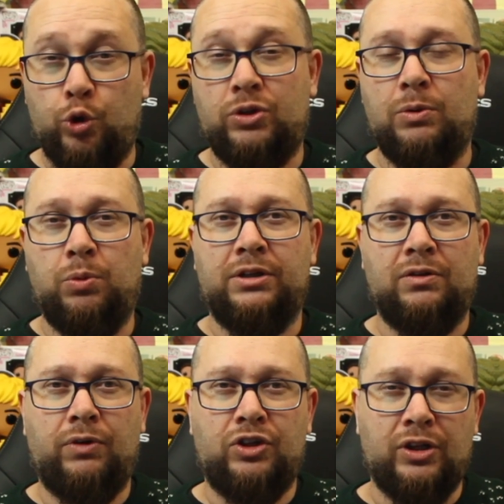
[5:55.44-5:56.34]
she was
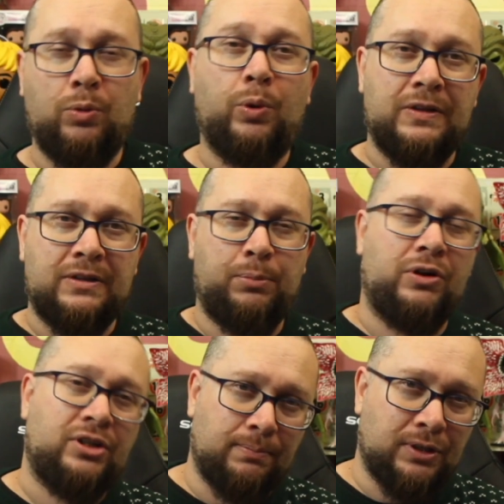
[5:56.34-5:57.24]
originally when the
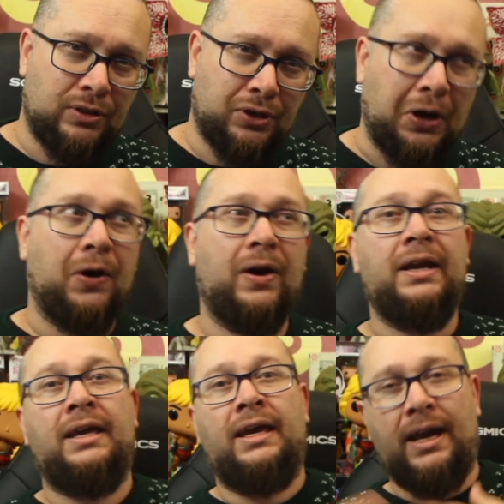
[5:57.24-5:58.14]
spirit jumped into her
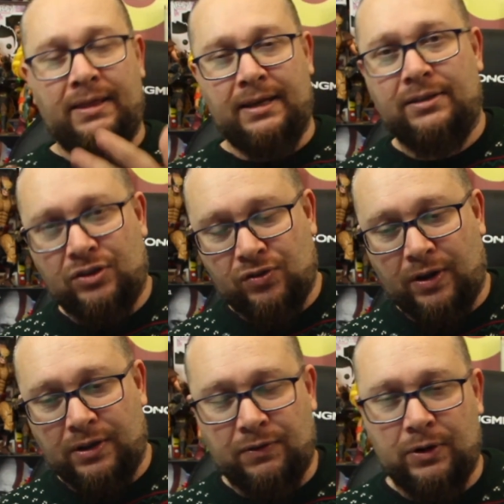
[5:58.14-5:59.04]
and then
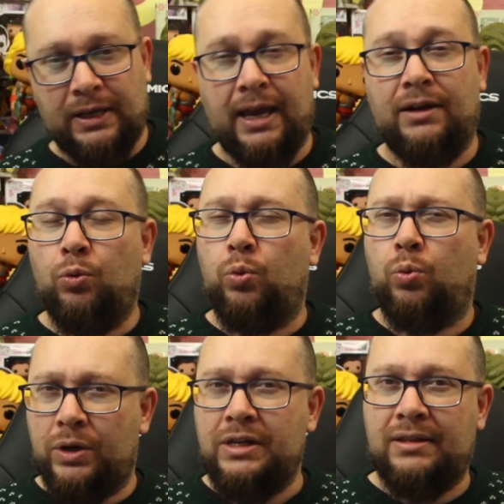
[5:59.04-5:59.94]
transferred again?
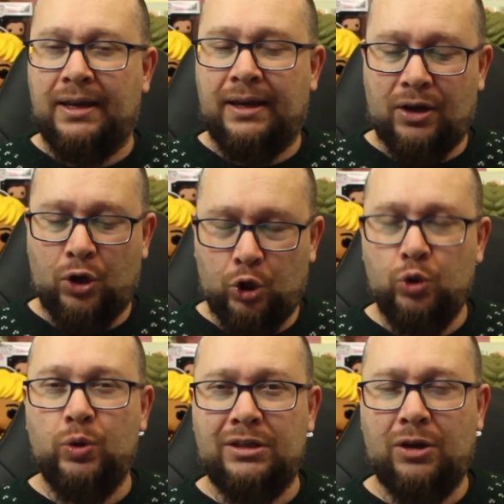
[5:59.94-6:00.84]
What do you think?
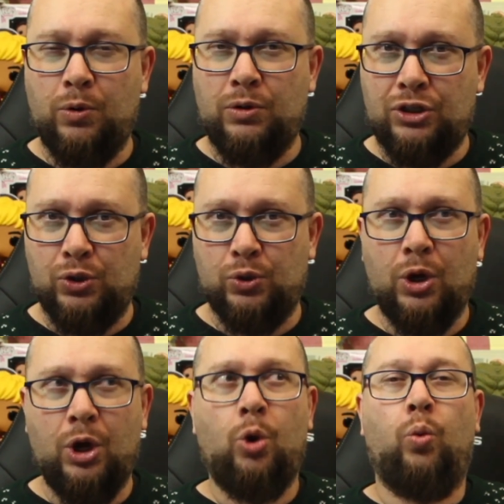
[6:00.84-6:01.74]
Who is going to
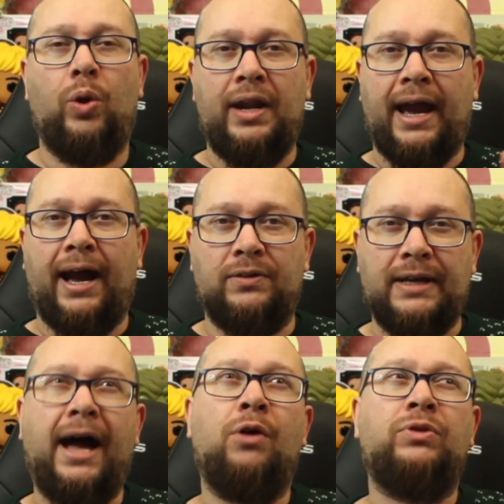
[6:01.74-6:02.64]
win out?
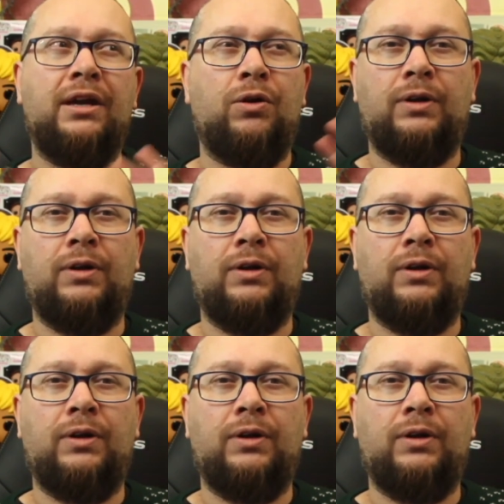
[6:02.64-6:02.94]
How are they going to